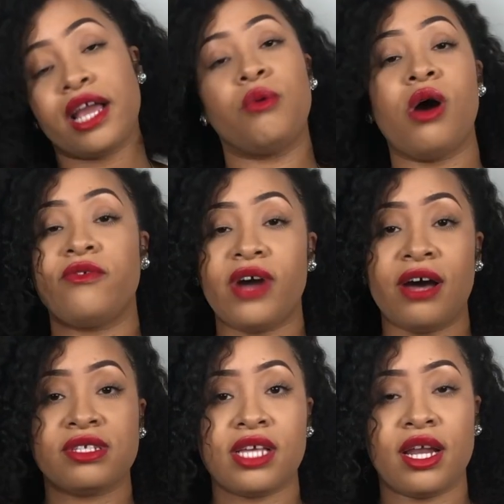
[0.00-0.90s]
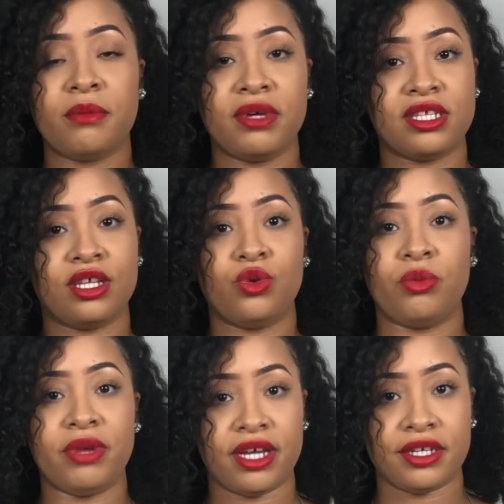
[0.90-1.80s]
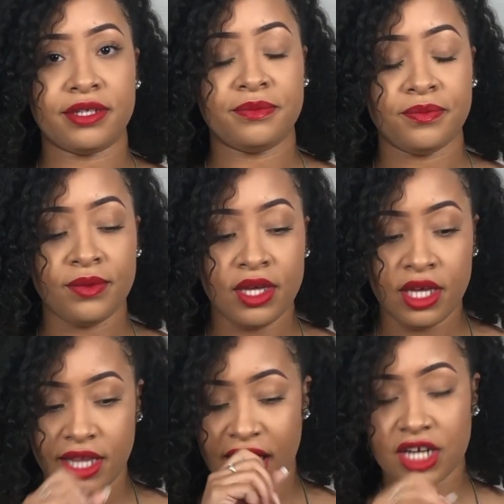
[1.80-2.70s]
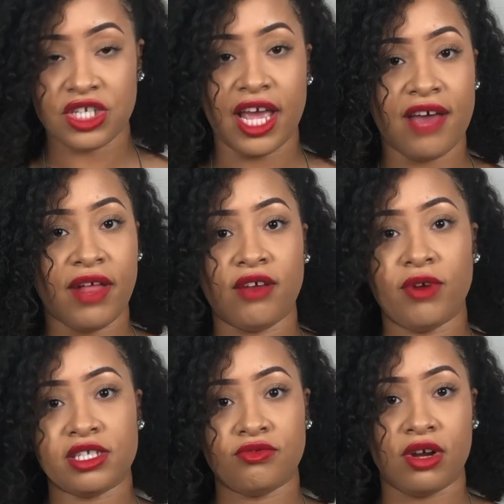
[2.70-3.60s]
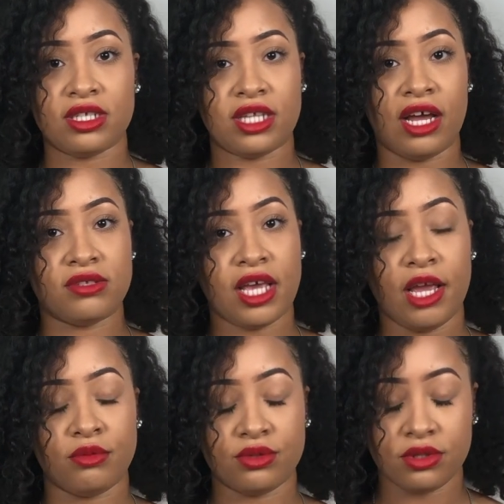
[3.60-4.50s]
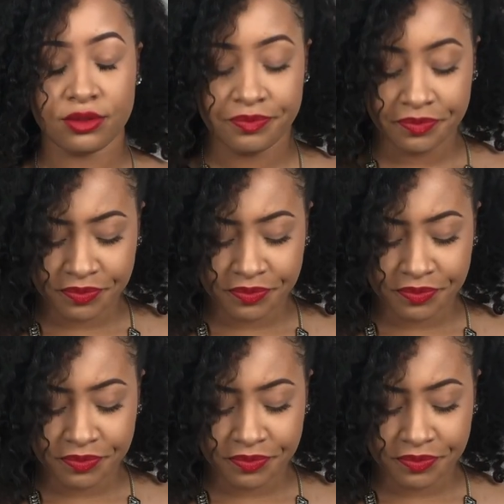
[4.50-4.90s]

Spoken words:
a Waffle House setup, but it's a little bigger. They actually have like restaurant style tables,